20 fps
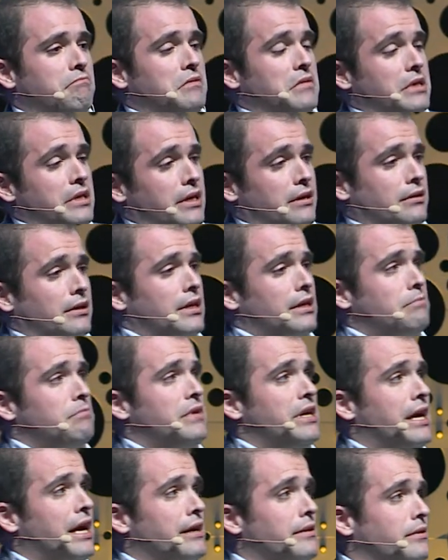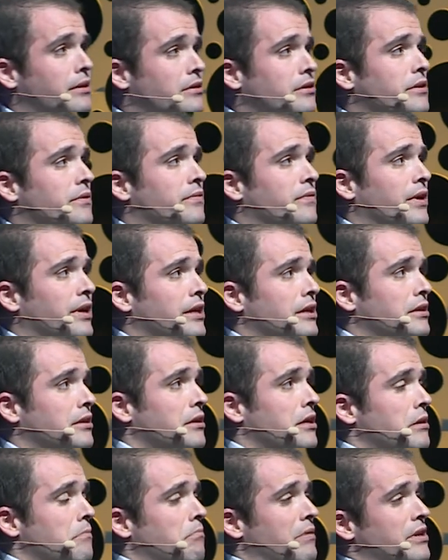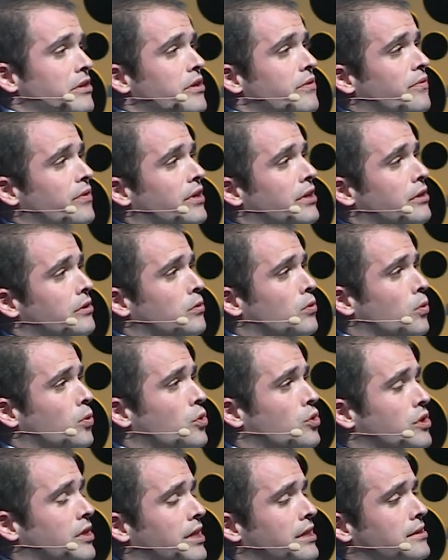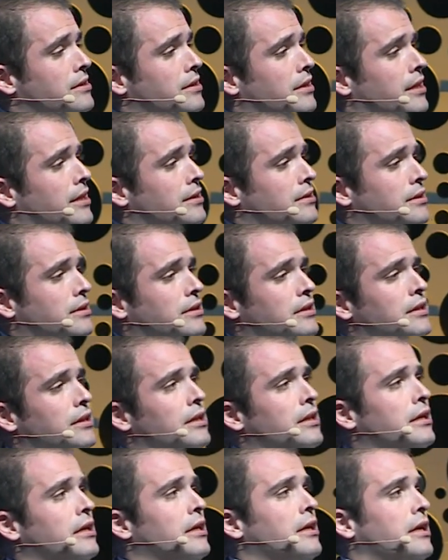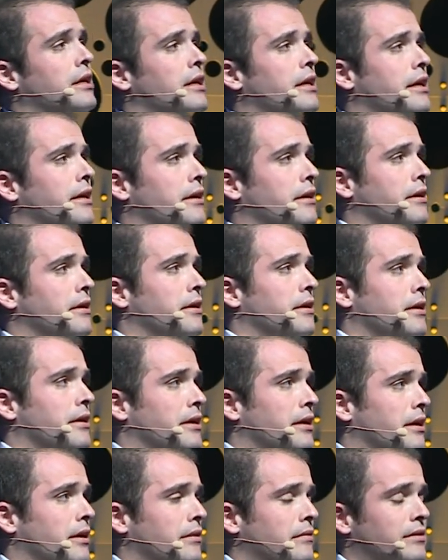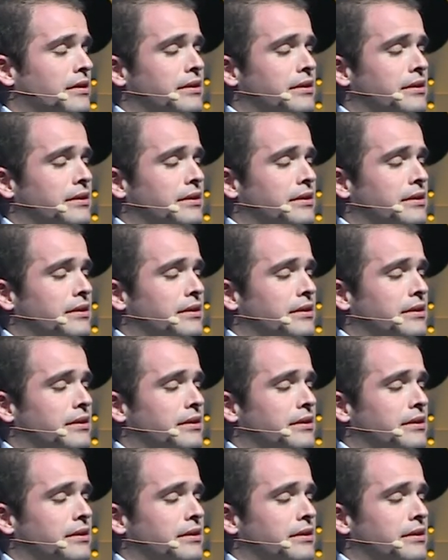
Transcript: yeah can be identified by different tools such as uh,